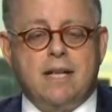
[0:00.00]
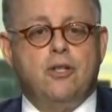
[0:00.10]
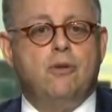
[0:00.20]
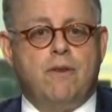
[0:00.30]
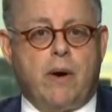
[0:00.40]

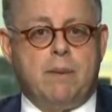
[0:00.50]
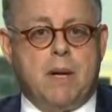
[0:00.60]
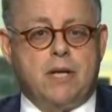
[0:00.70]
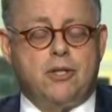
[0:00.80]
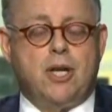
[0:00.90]
can't do
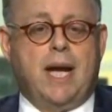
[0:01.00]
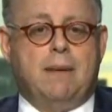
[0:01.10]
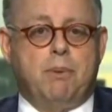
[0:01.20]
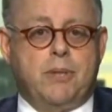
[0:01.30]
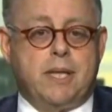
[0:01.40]
very
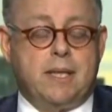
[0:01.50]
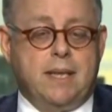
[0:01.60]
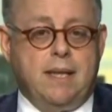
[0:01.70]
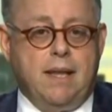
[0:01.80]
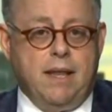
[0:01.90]
much, and
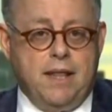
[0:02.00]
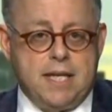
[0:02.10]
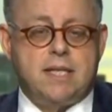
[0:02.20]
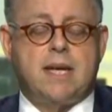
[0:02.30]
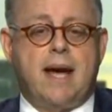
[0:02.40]
particularly
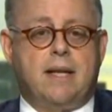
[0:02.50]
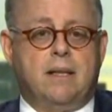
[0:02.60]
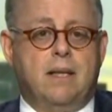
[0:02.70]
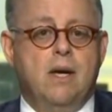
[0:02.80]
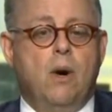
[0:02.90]
this
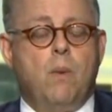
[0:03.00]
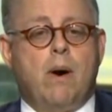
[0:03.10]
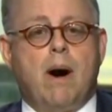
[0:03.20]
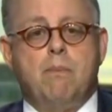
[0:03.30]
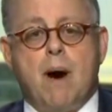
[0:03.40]
cycle,
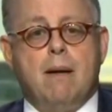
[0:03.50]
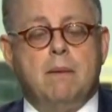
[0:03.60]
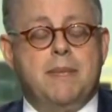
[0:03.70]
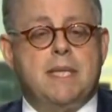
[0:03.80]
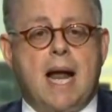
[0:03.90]
where our
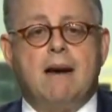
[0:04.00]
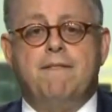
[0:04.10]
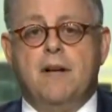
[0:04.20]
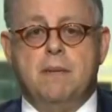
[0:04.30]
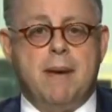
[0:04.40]
problem is not